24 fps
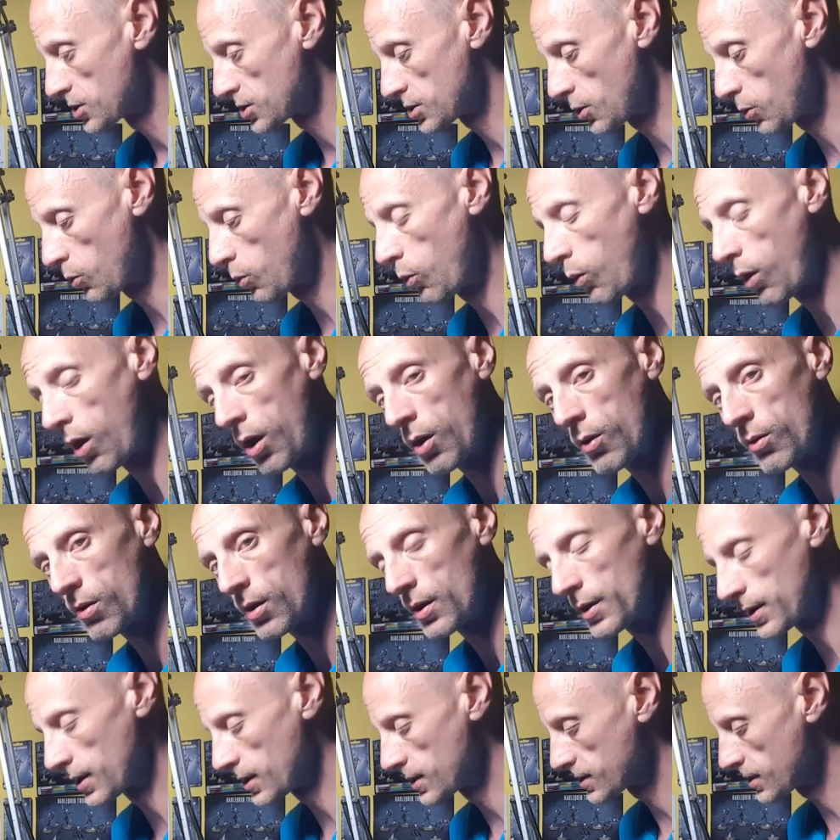So what I
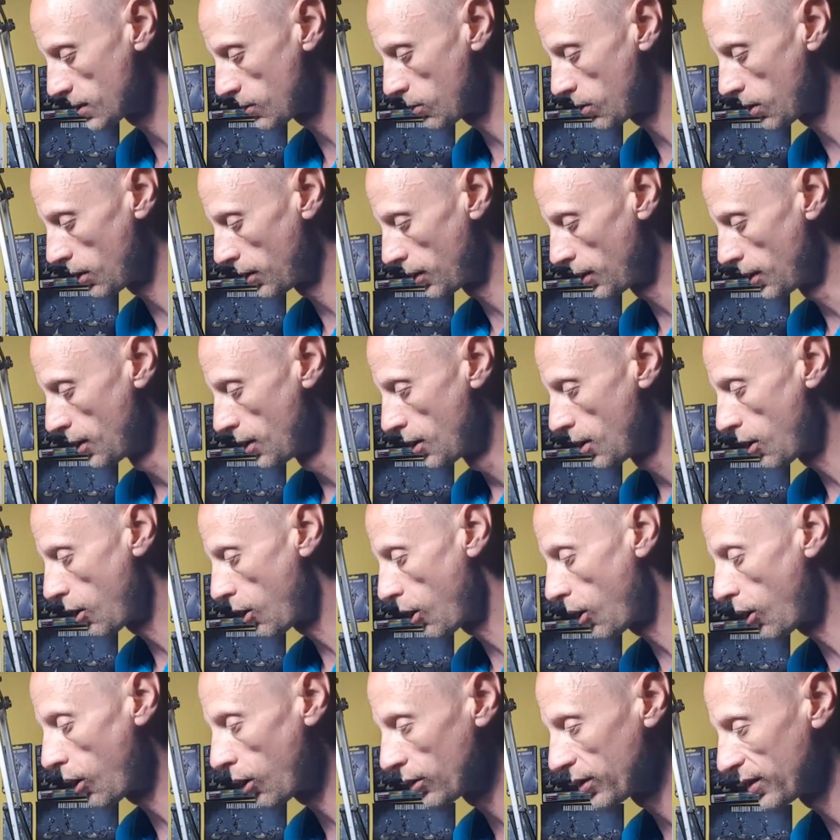want is, I want
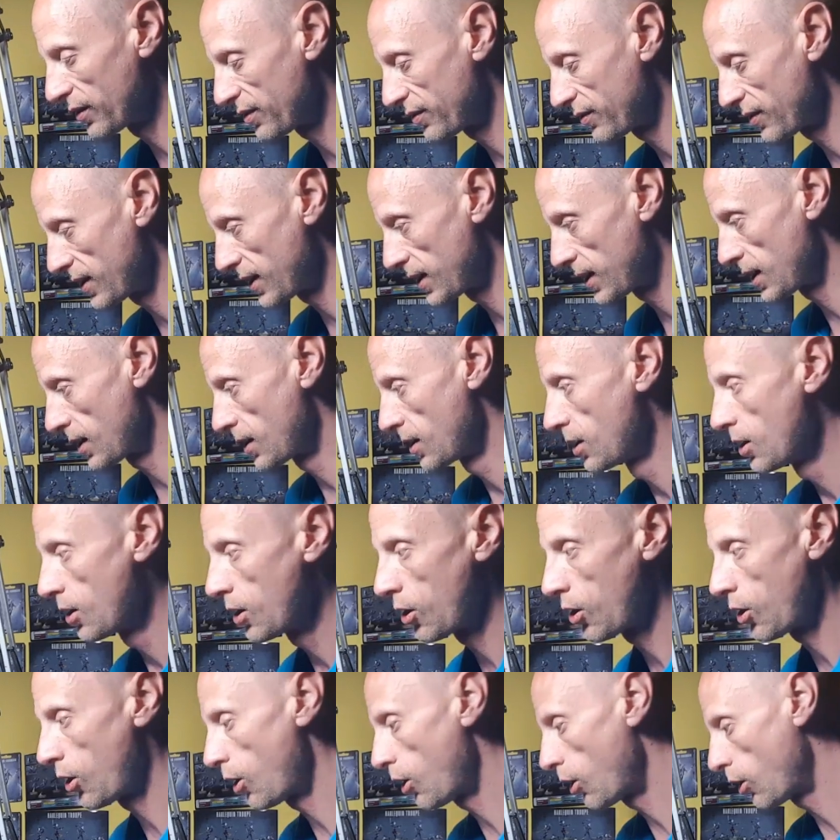all the feet,
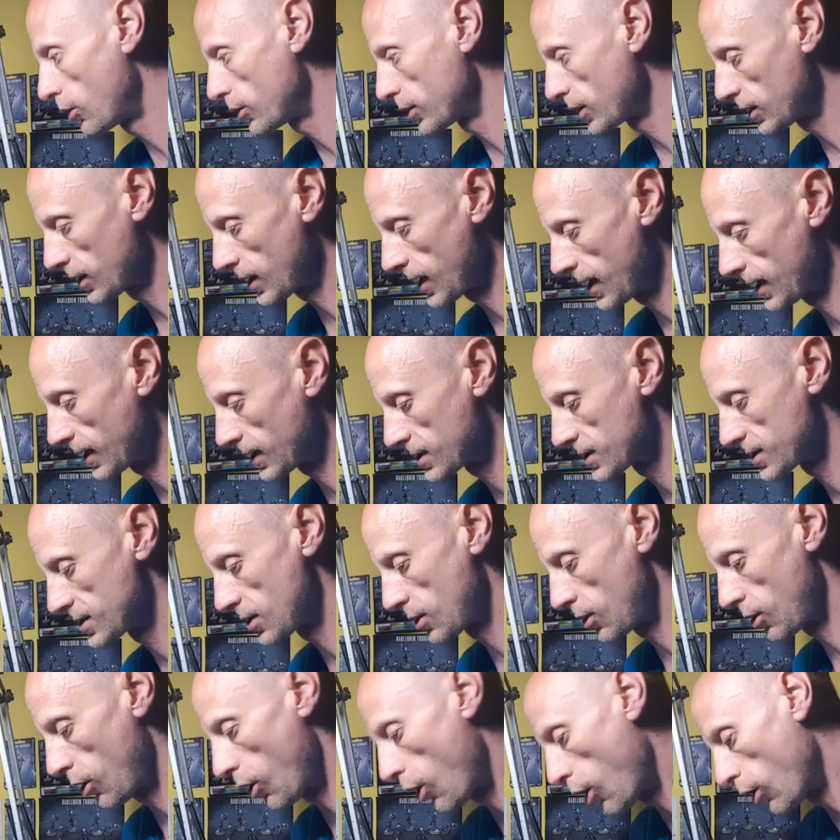all the legs,
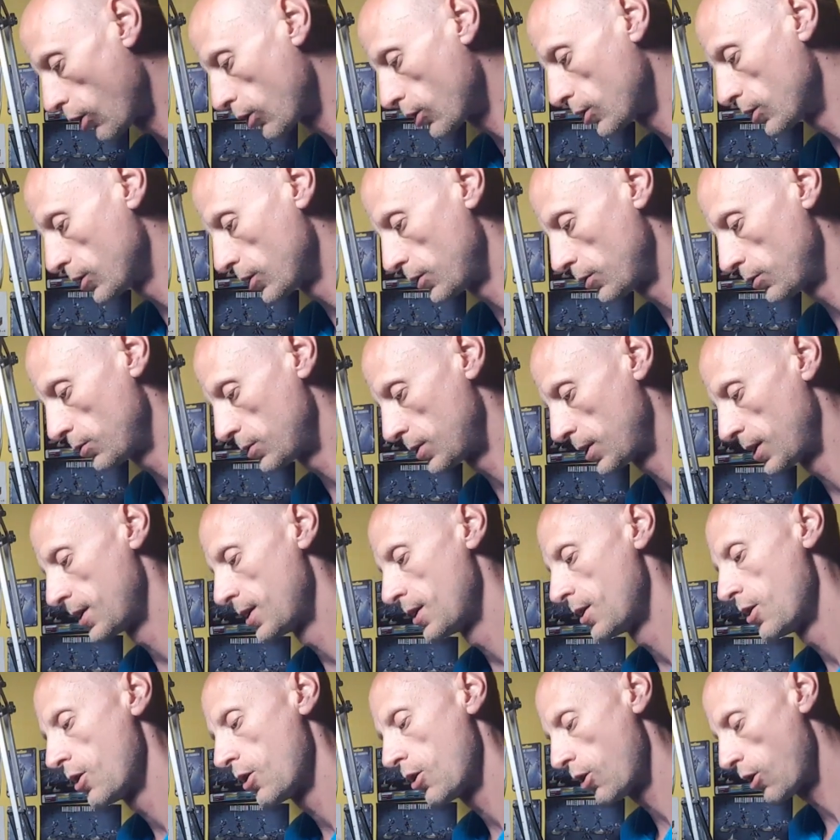all glued,
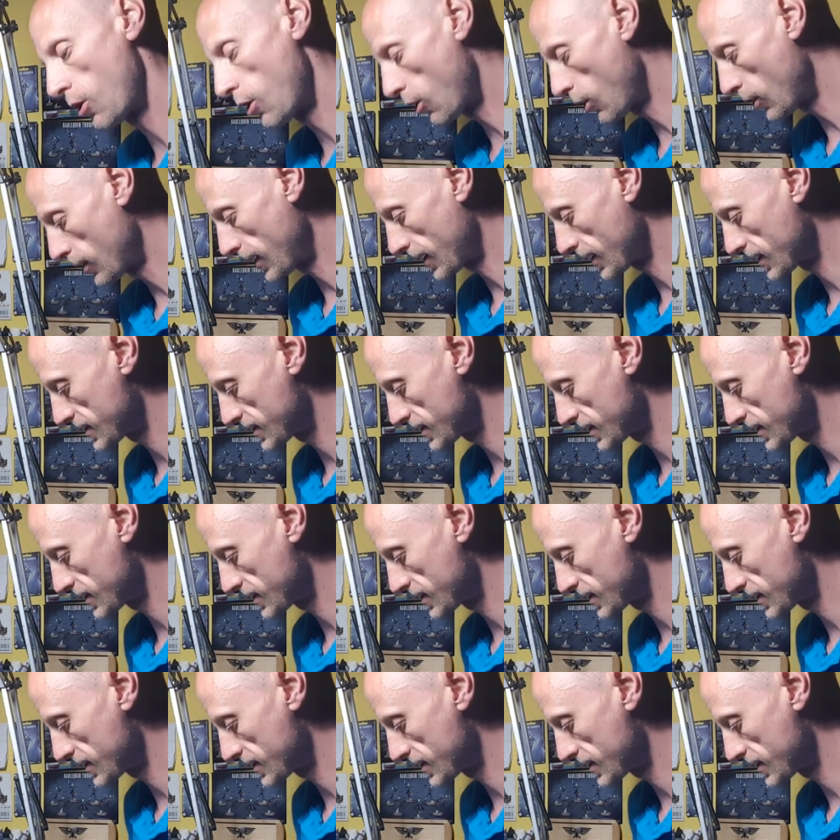all